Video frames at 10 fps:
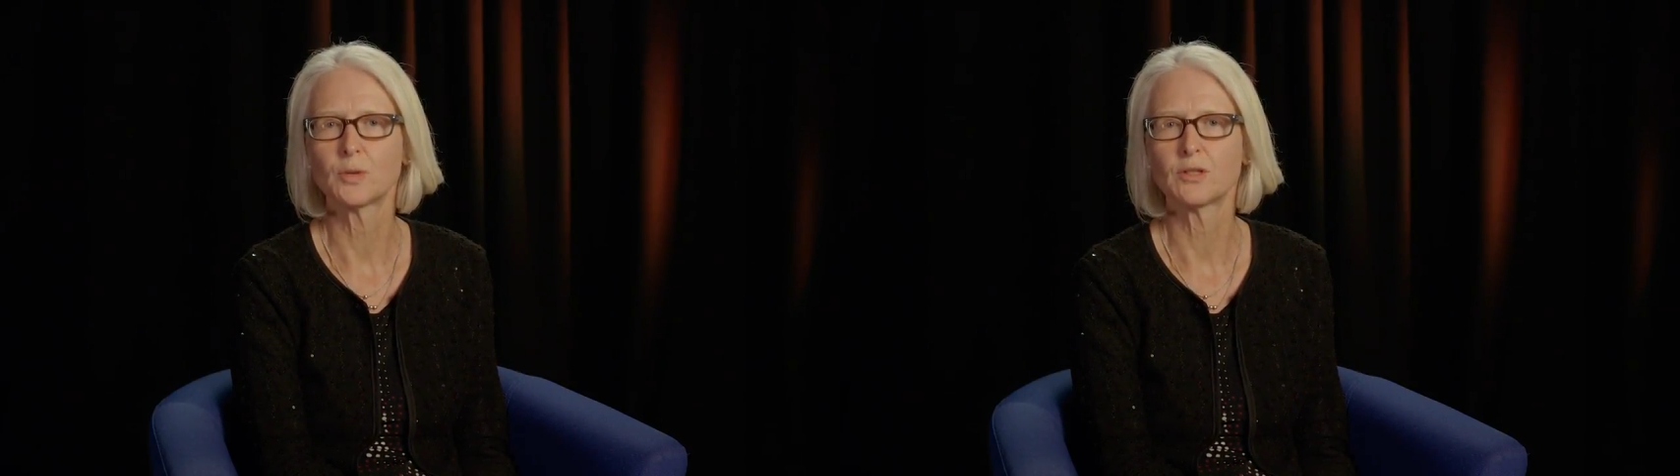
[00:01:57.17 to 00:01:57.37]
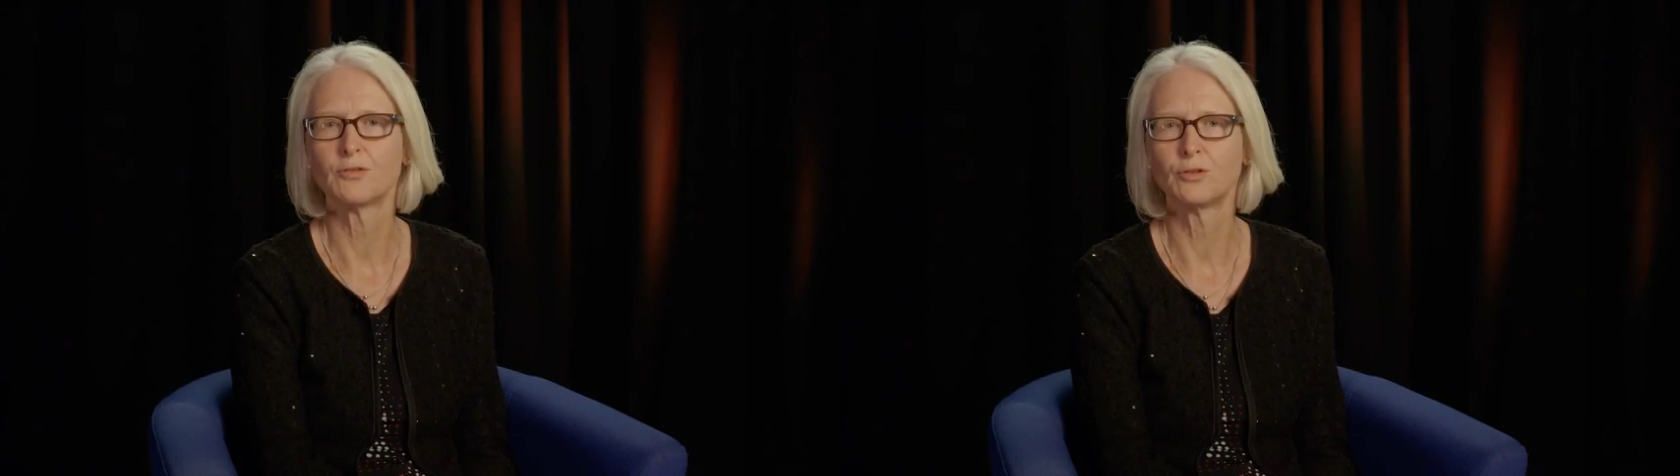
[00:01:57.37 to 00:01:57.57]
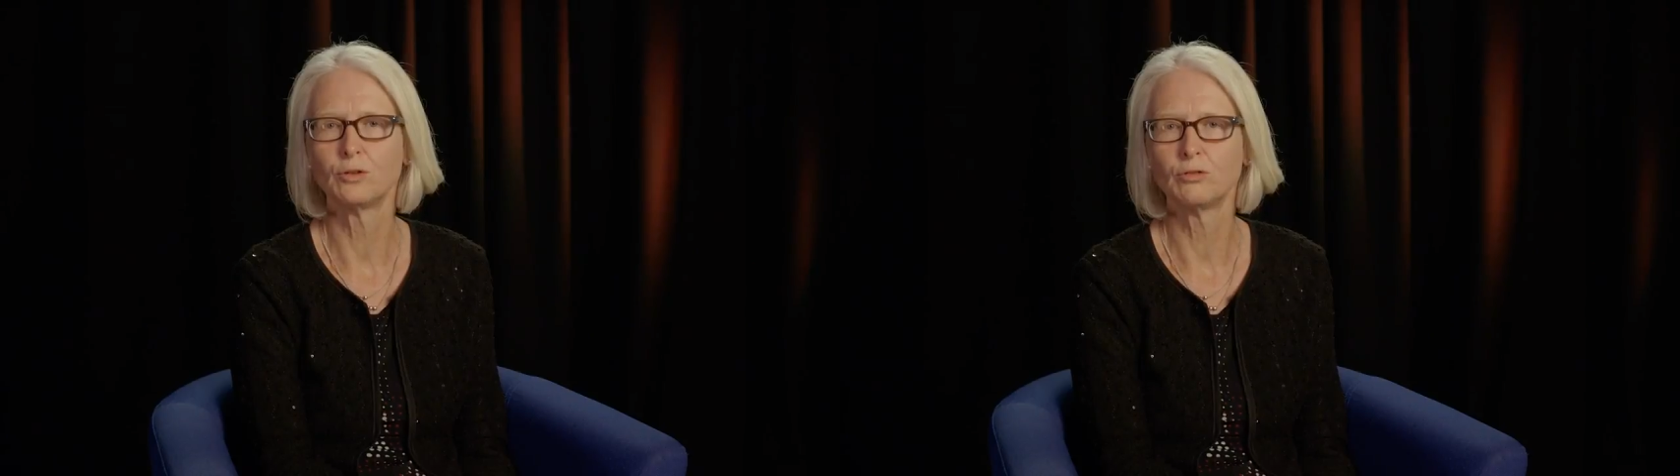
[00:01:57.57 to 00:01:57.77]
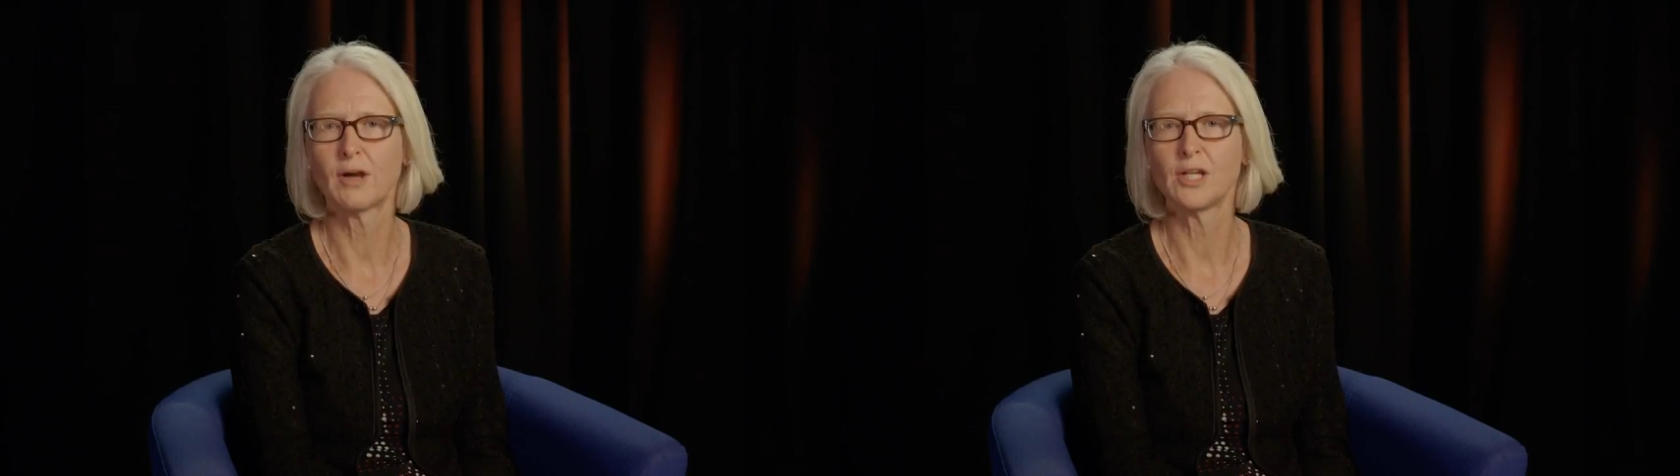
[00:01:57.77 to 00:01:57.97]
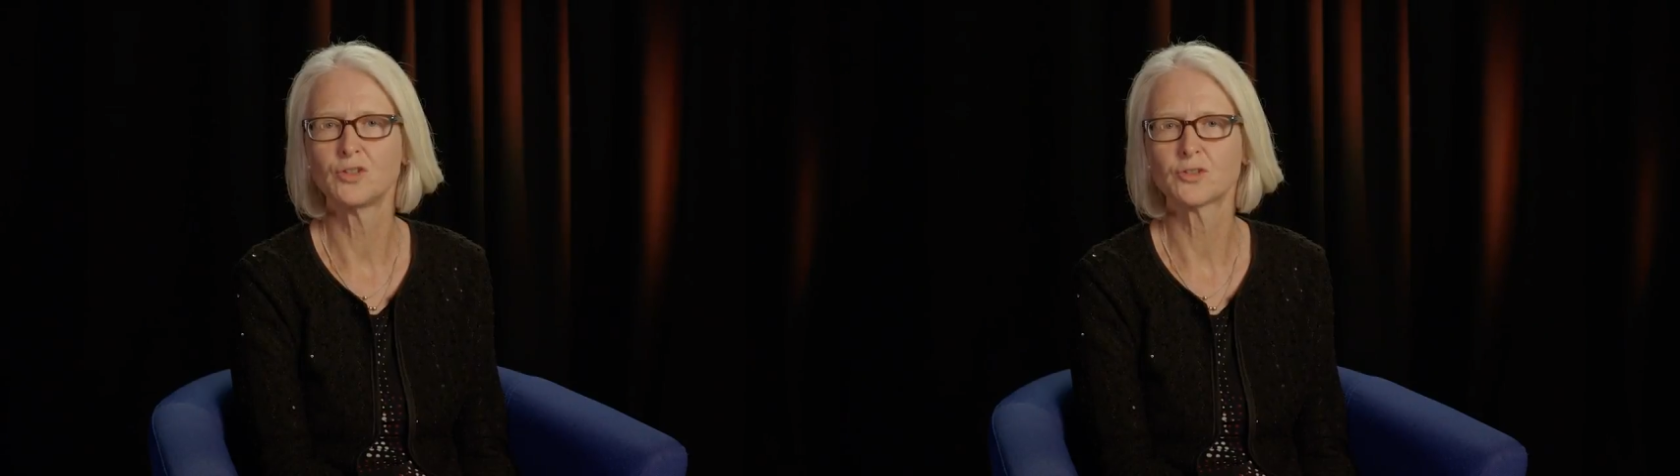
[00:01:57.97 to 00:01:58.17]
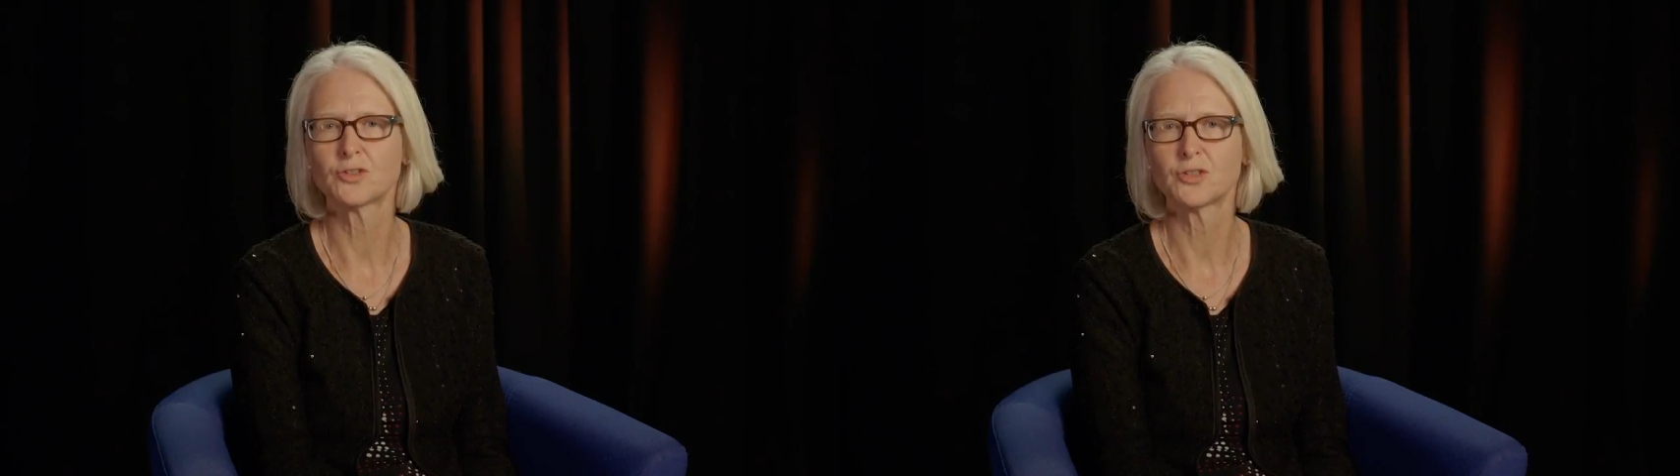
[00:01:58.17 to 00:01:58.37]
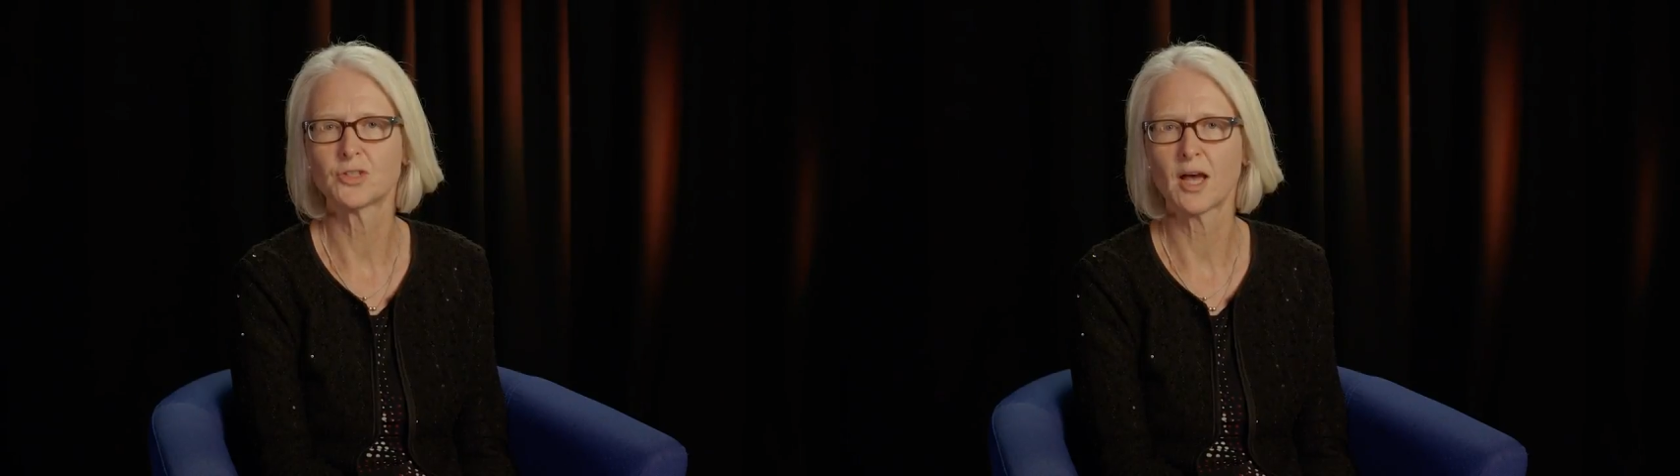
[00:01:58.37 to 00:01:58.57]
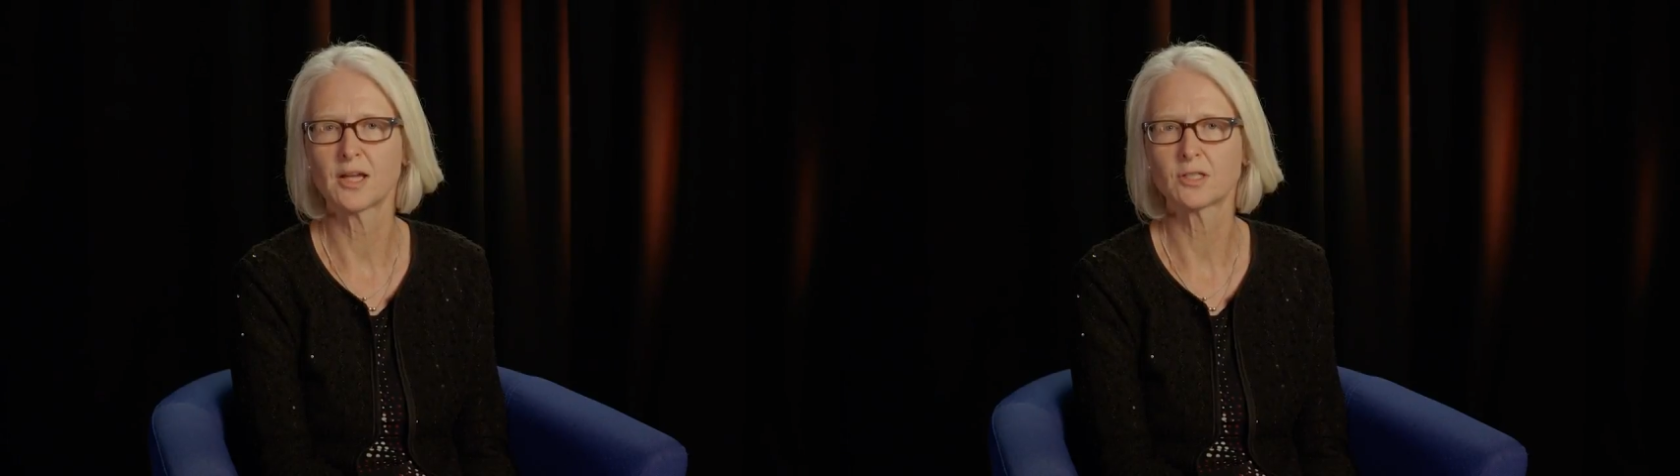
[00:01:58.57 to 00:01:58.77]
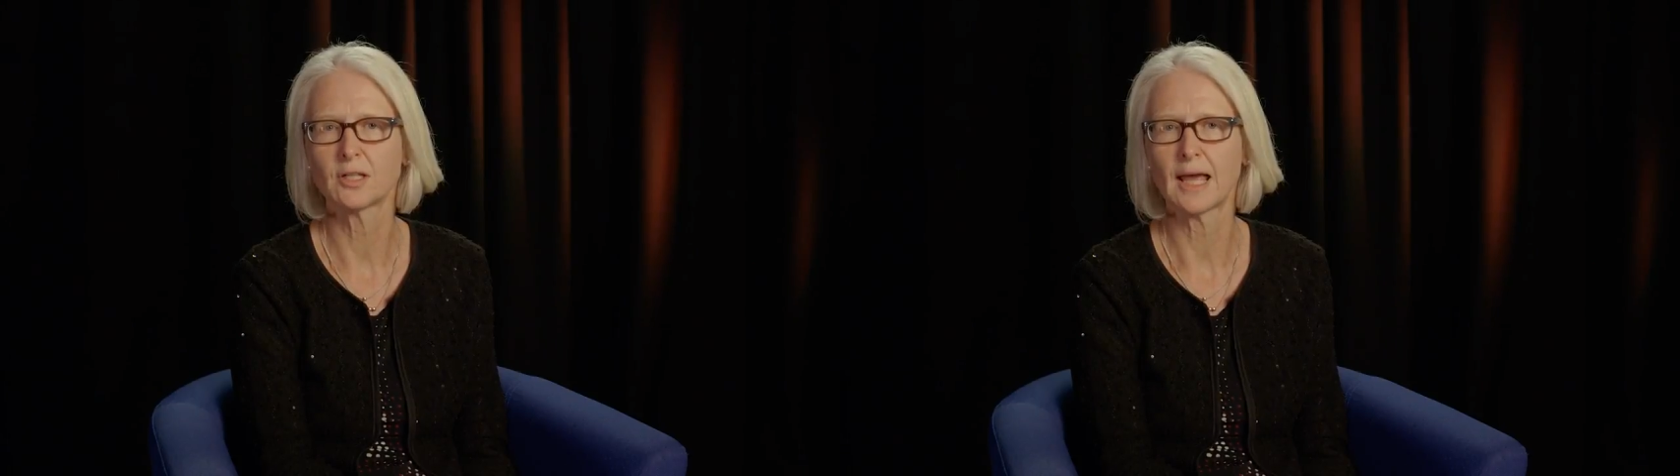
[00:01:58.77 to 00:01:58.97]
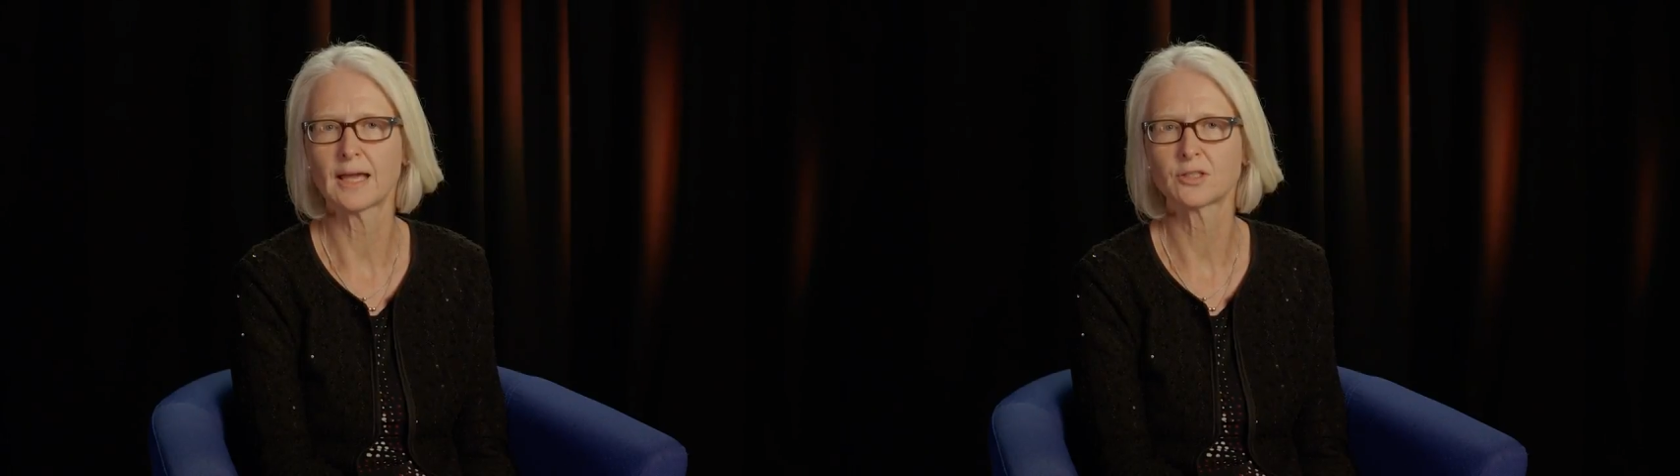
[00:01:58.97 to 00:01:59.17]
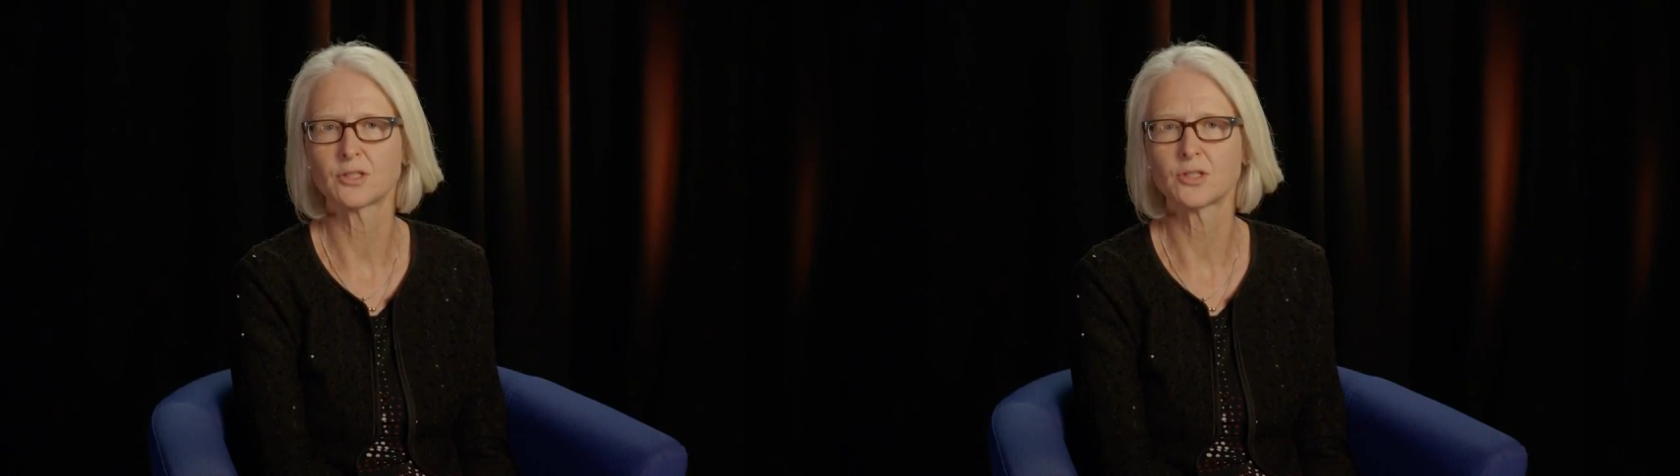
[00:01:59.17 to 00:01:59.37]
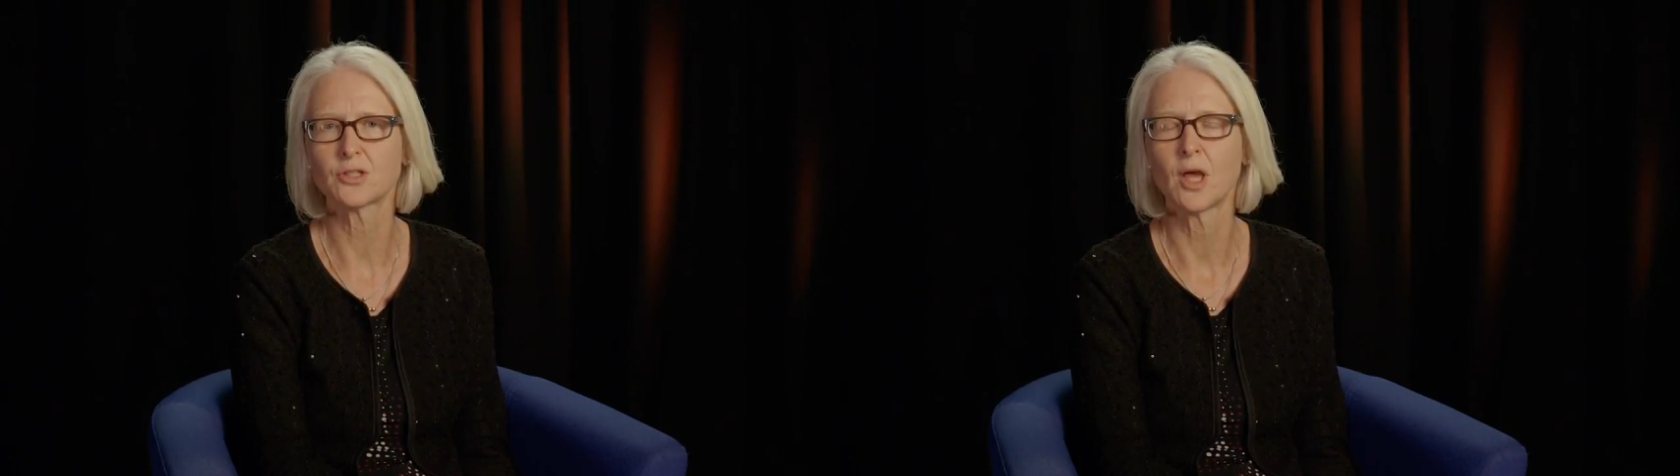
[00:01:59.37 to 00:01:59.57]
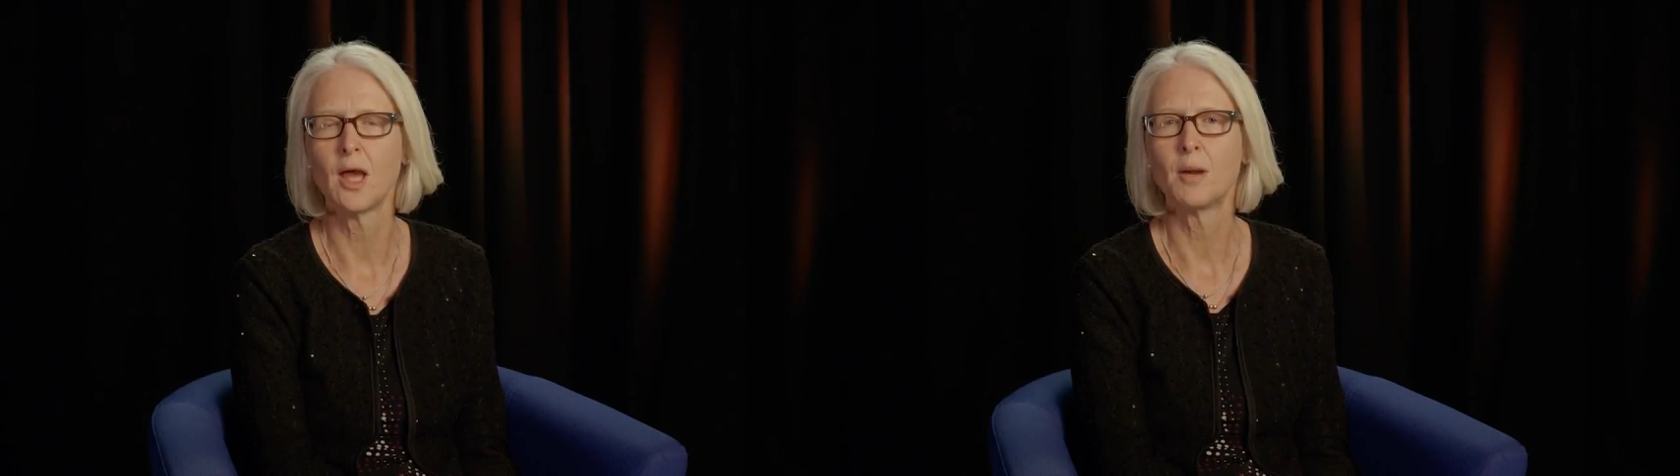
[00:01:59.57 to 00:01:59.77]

with a full range of societal actors,